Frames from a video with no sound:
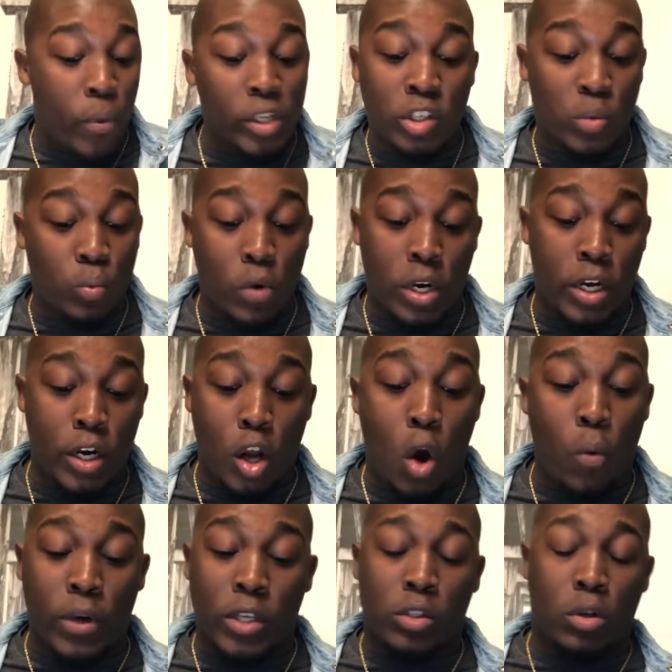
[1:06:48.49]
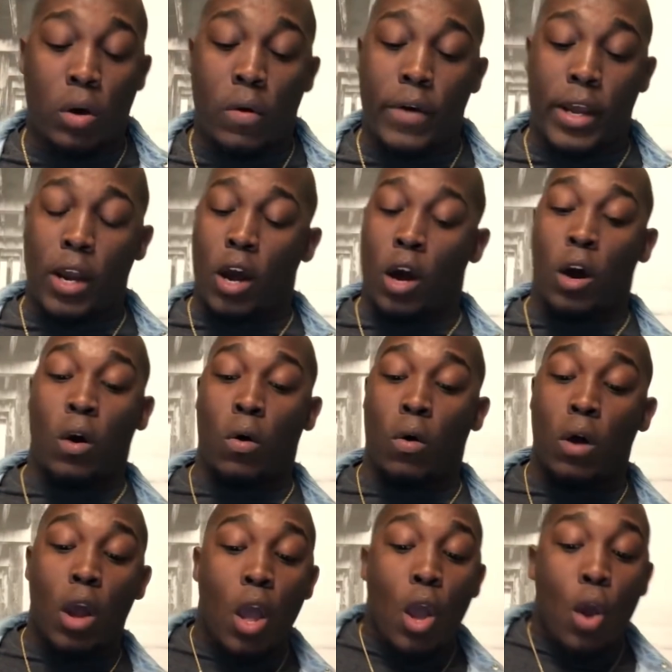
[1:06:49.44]
We just want to know what's going
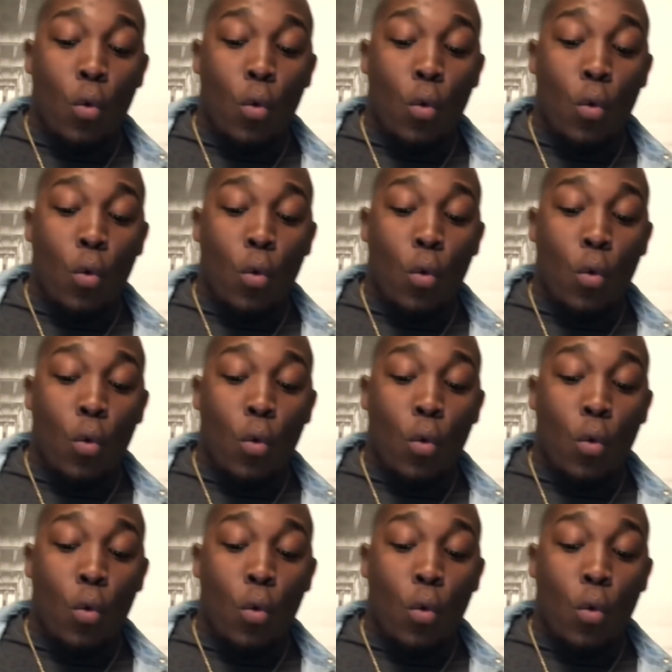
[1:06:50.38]
on.